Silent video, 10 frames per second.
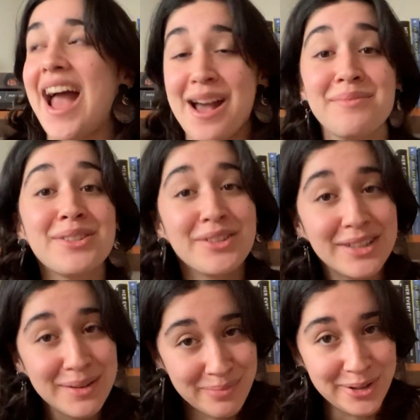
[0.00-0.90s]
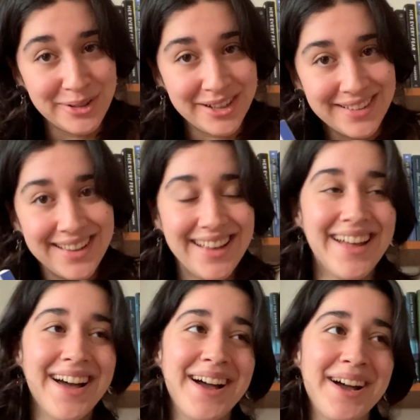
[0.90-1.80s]
absolutely brutal,
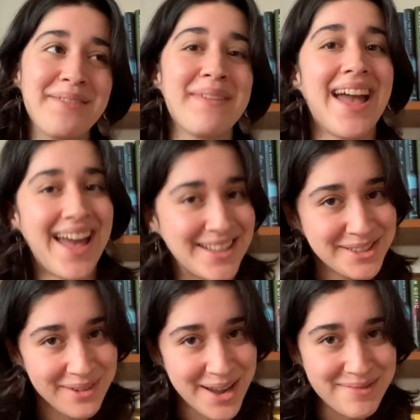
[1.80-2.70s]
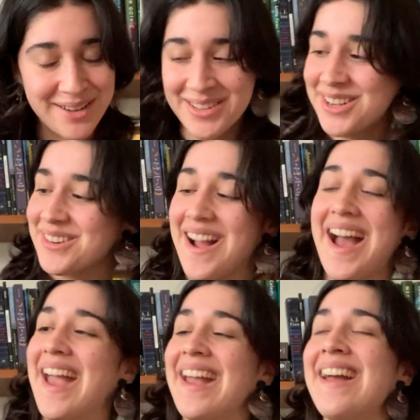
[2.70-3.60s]
hence why it made me
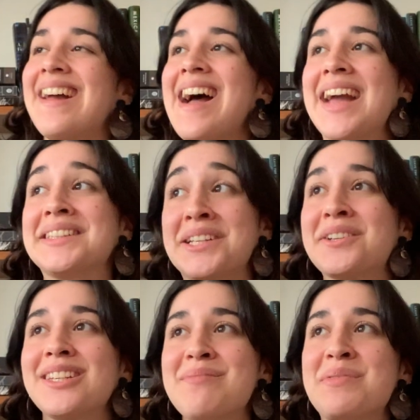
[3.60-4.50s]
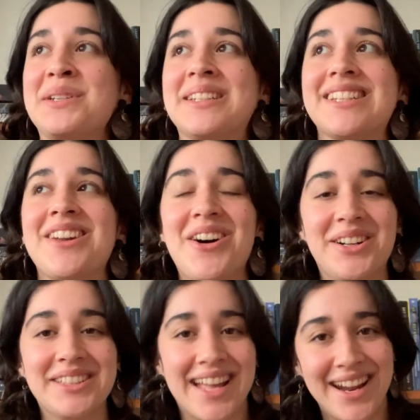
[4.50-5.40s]
cry. I literally pulled an
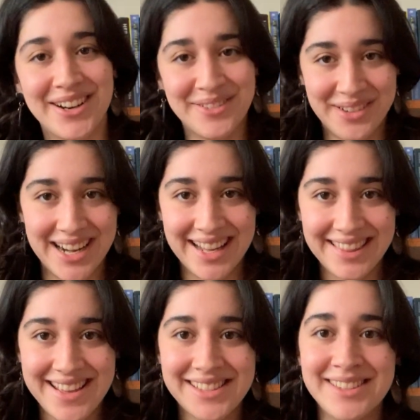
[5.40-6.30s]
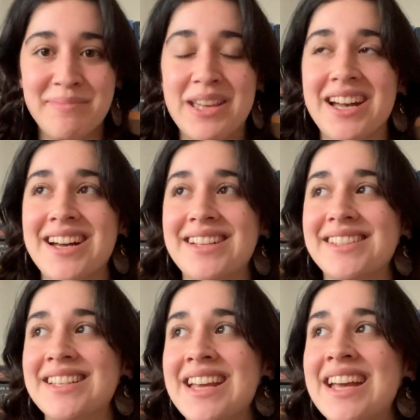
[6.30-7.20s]
all-nighter reading this,
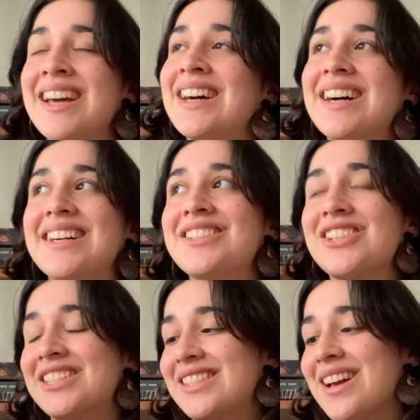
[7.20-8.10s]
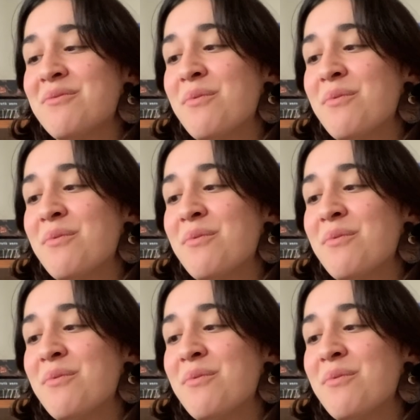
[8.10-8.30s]
because just